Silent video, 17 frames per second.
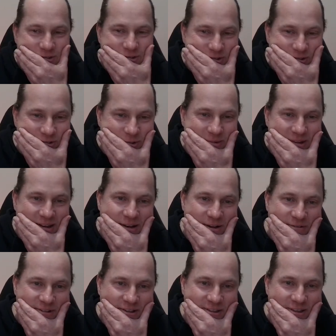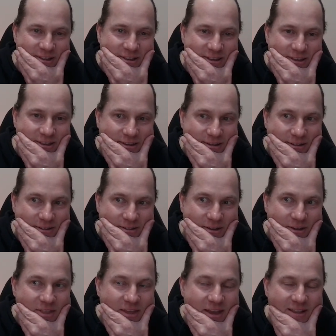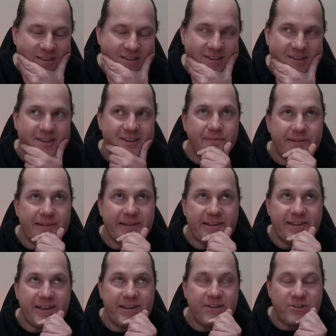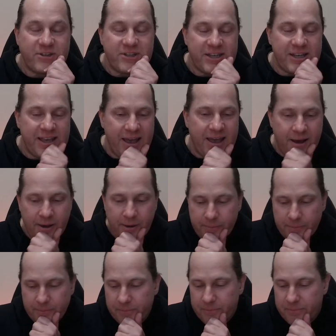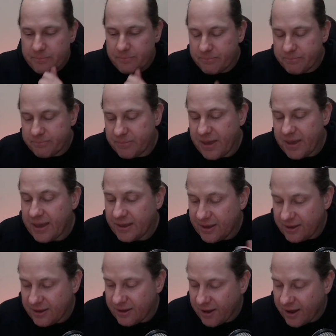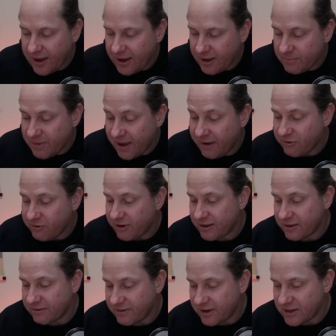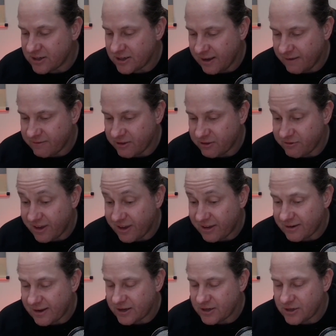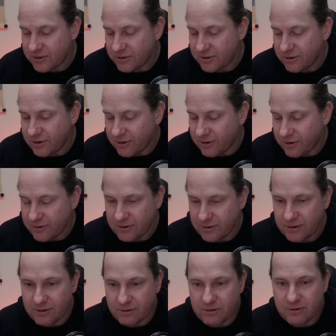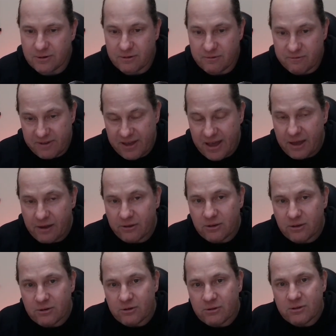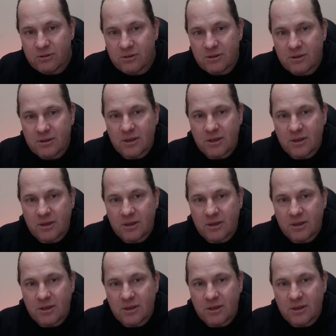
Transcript: for many of us. So it's interesting how, yeah, ikigai and behavioral activation have this foundation on values.